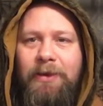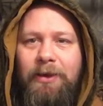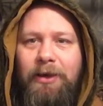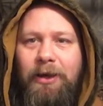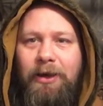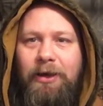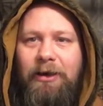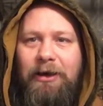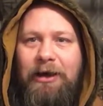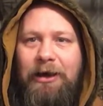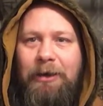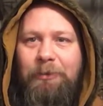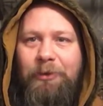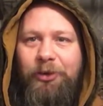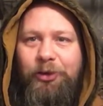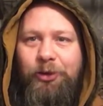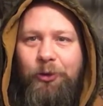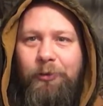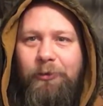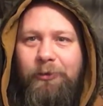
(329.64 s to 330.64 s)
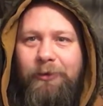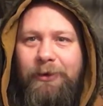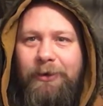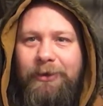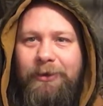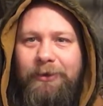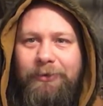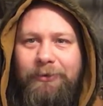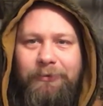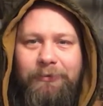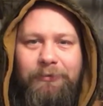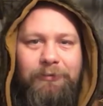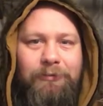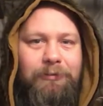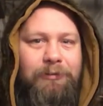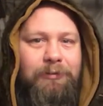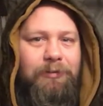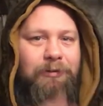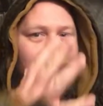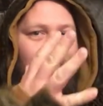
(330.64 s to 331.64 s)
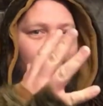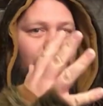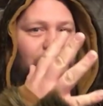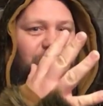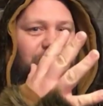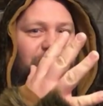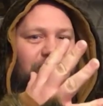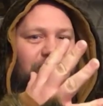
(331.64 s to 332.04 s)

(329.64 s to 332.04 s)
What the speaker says: But Thor and this